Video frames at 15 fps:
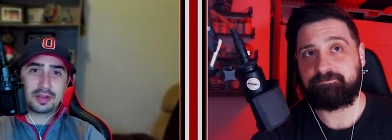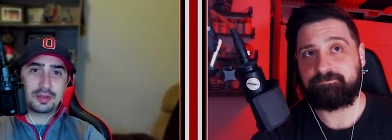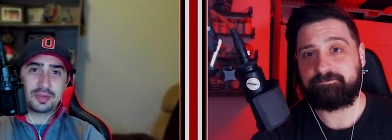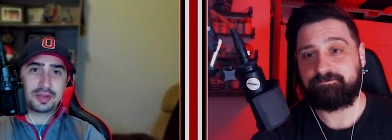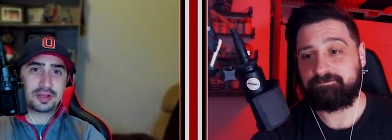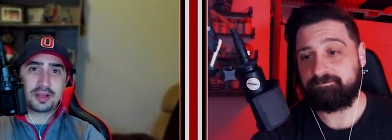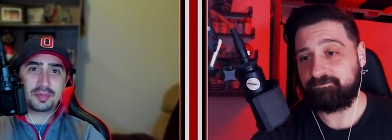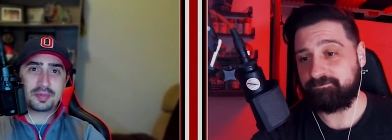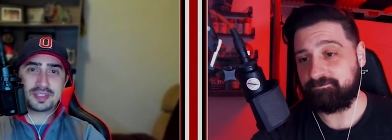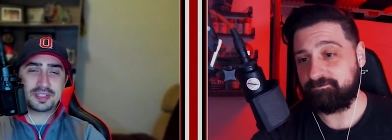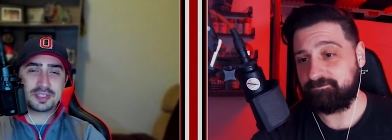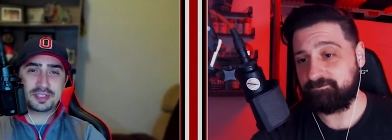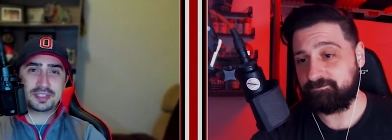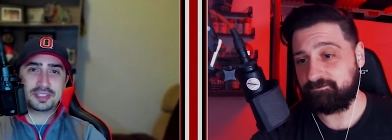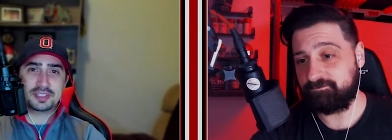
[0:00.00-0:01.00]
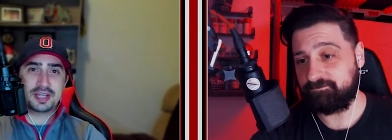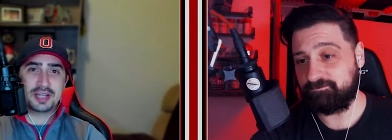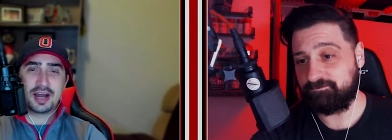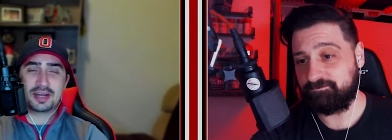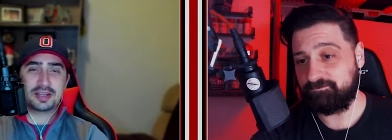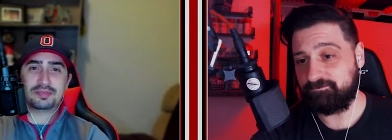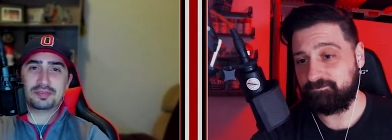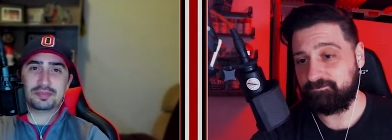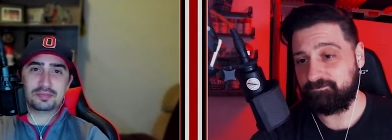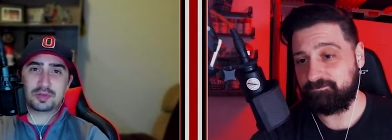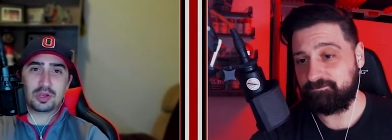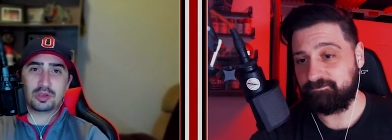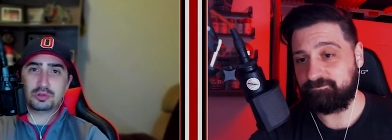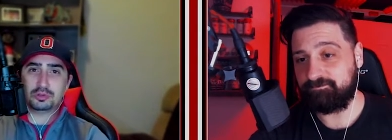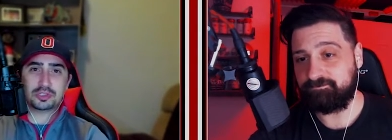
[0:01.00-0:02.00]
Speaker 1: Columbus, Columbus is not even
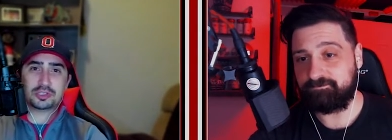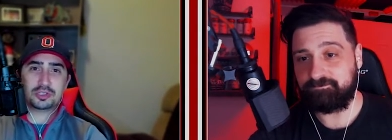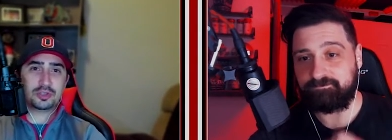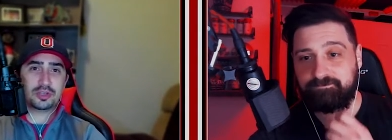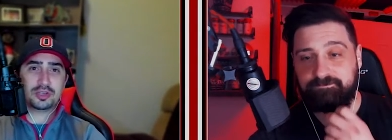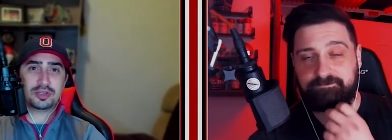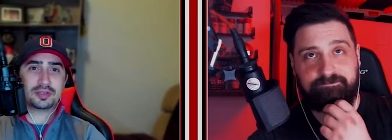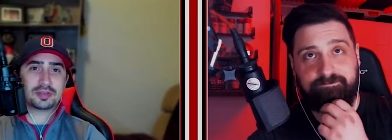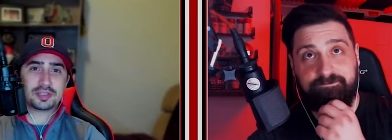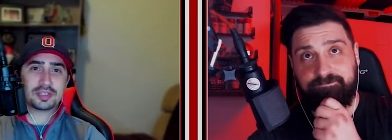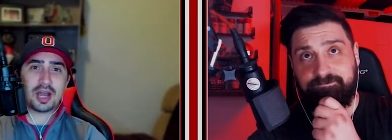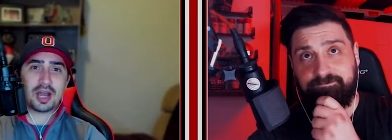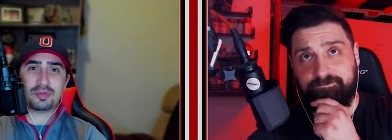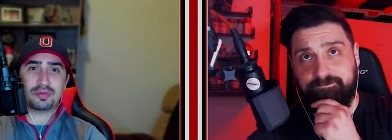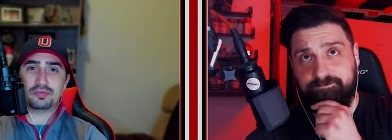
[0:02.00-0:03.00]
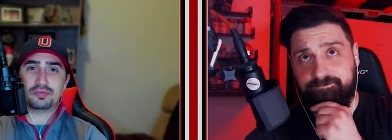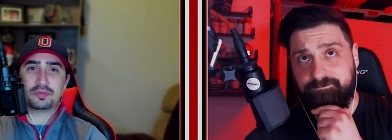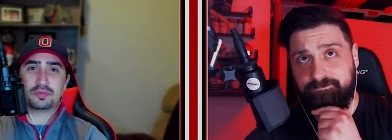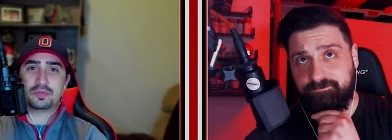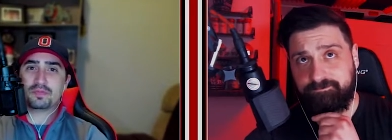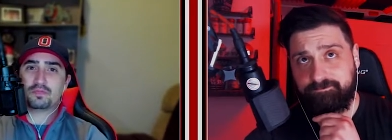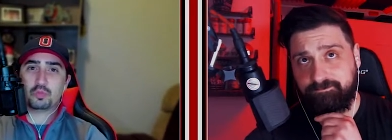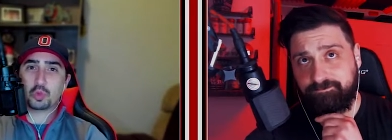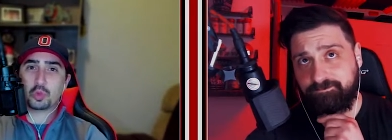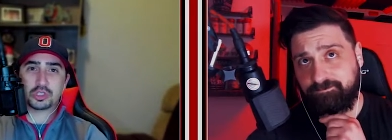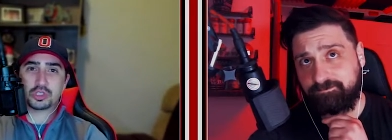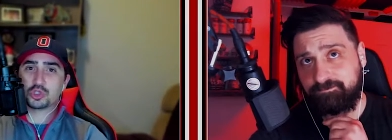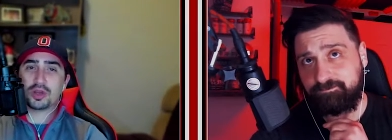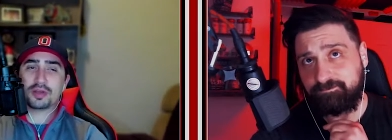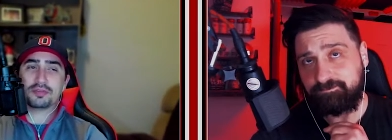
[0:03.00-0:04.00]
close to the top of
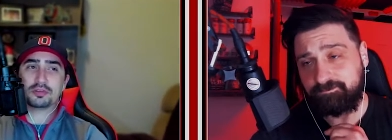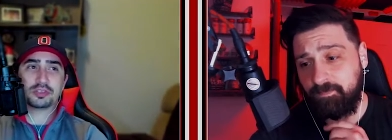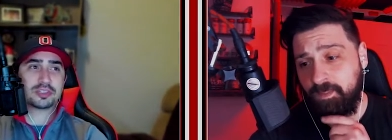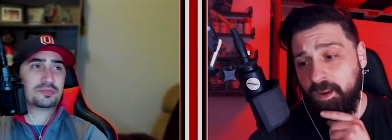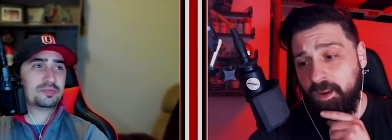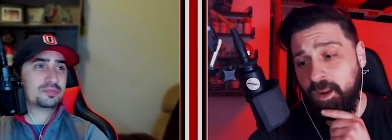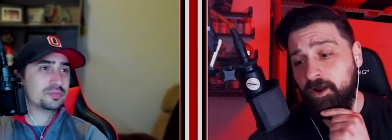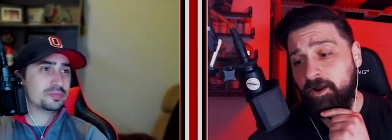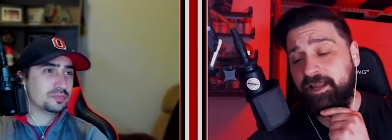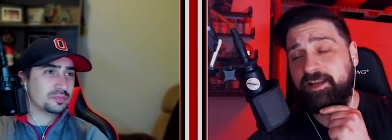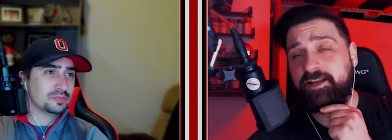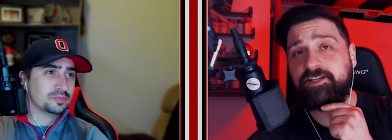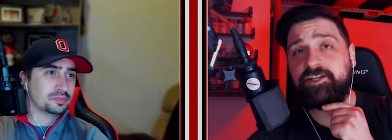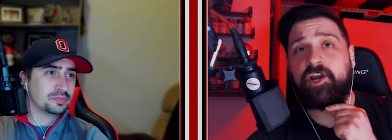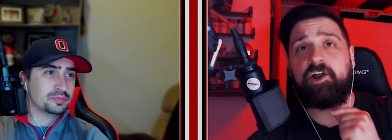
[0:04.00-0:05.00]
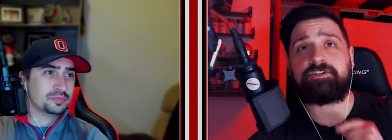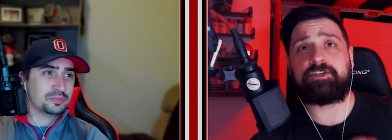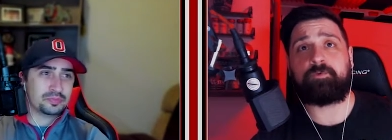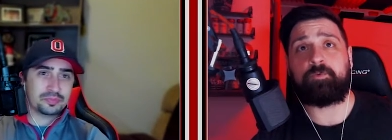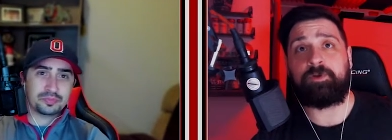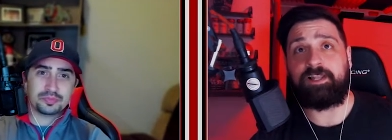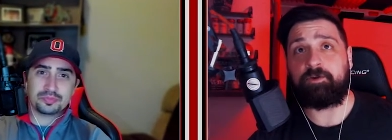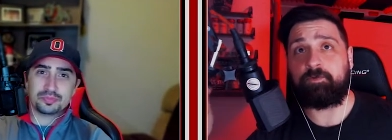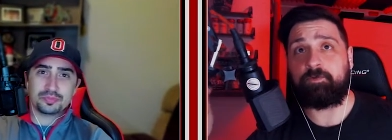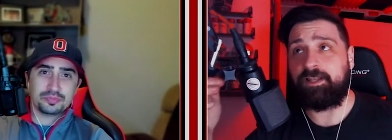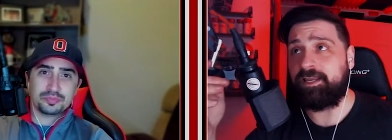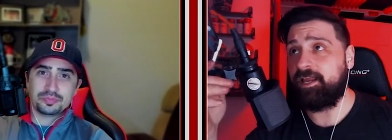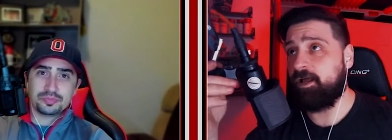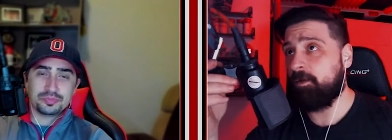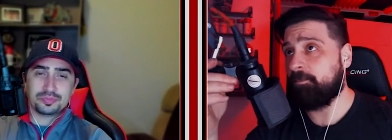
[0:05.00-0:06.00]
worst drivers.
Speaker 2: It also really,
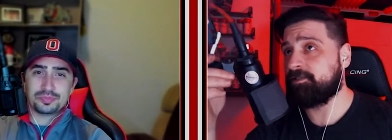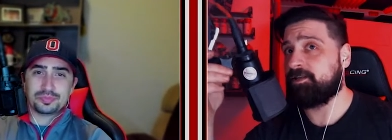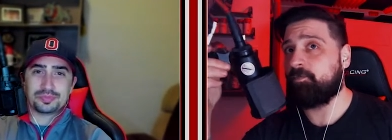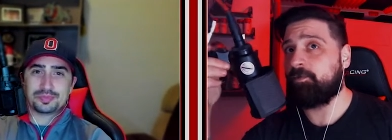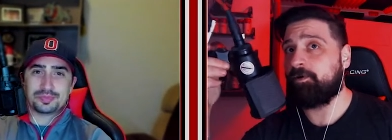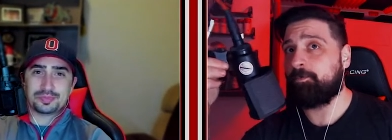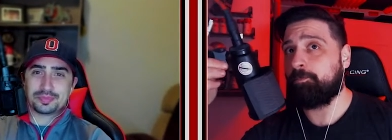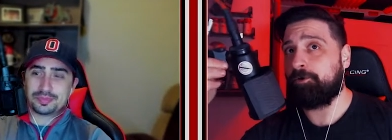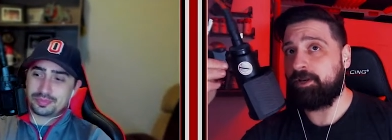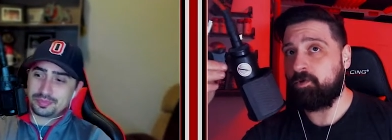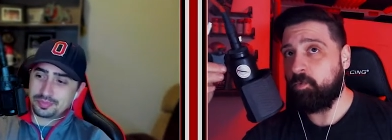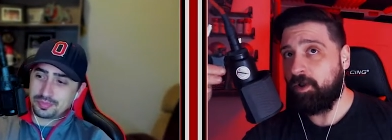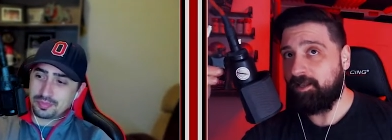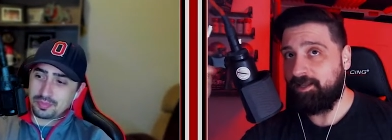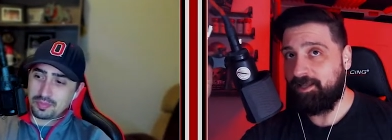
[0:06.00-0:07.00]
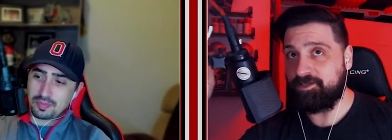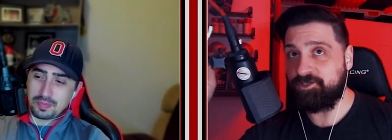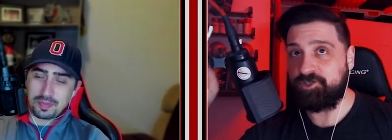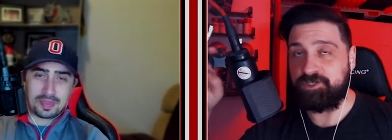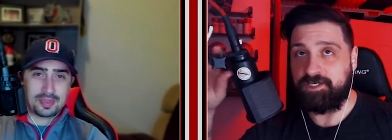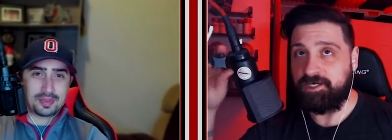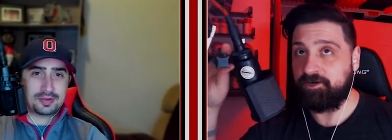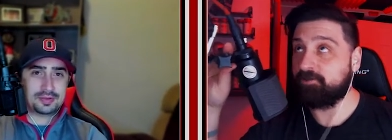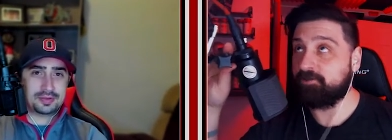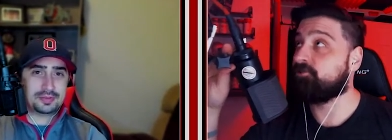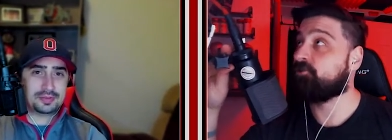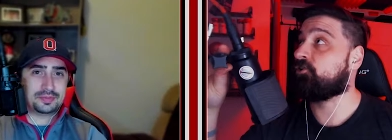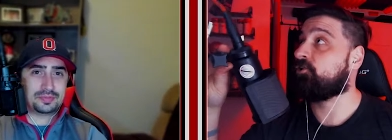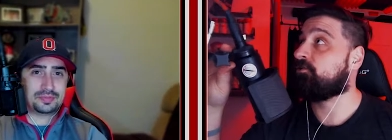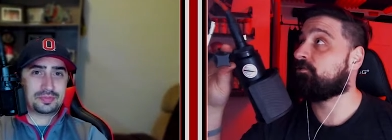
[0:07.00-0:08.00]
really helps that we're pretty well
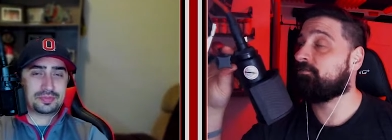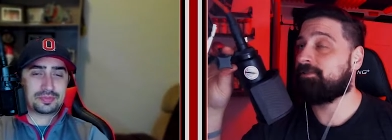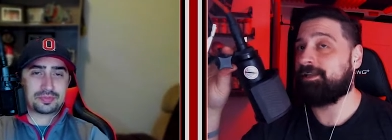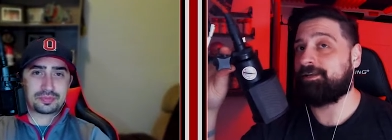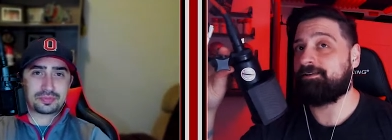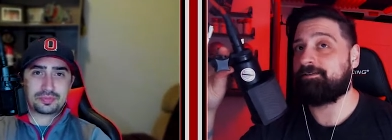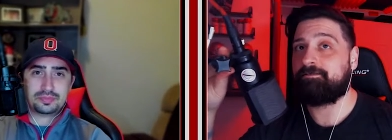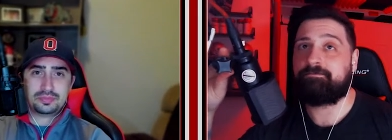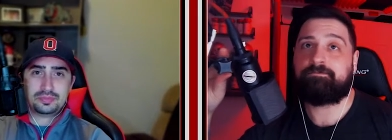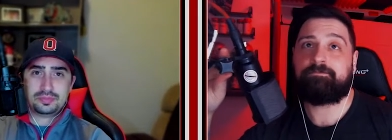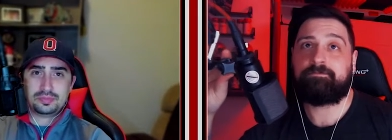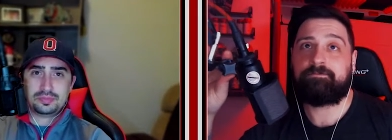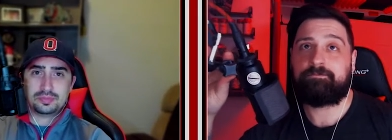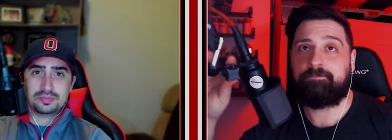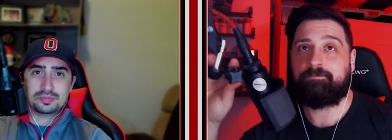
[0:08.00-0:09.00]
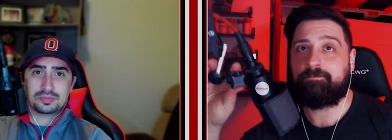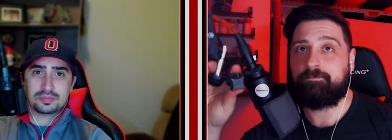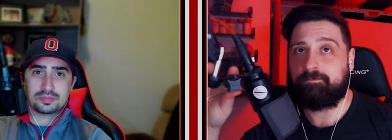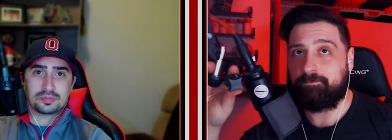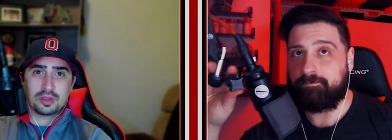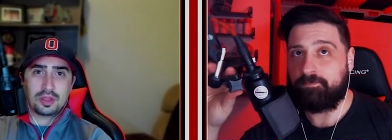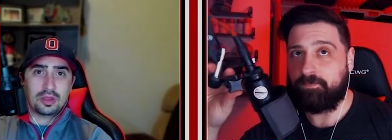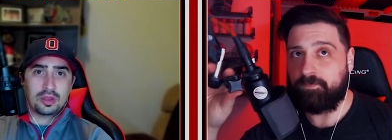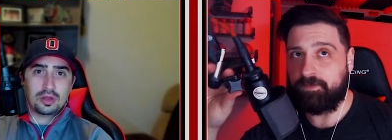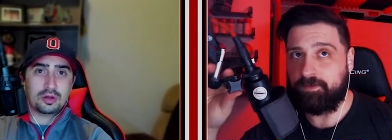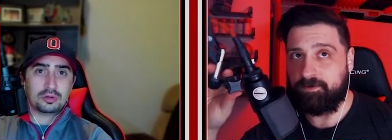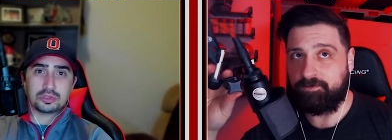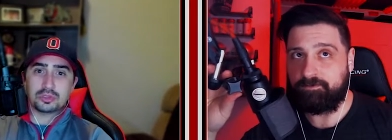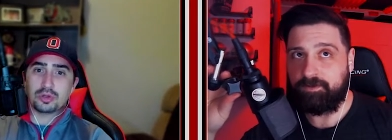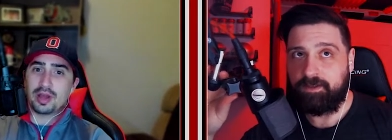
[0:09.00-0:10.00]
engineered too. Like,
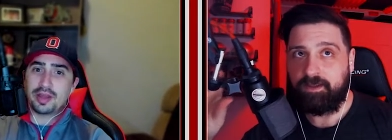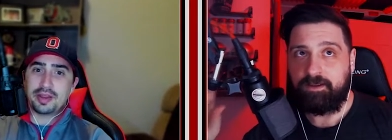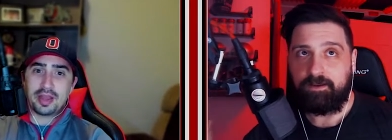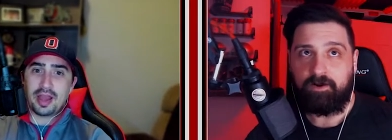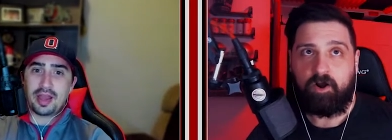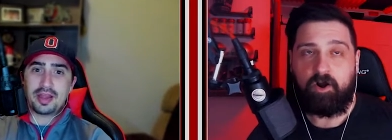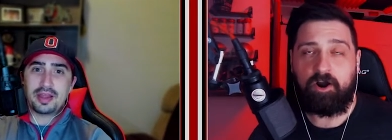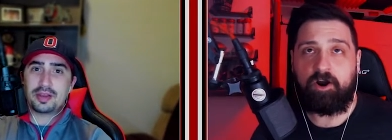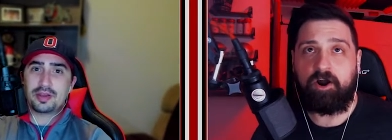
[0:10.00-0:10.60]
Speaker 1: the, oh, dude, I I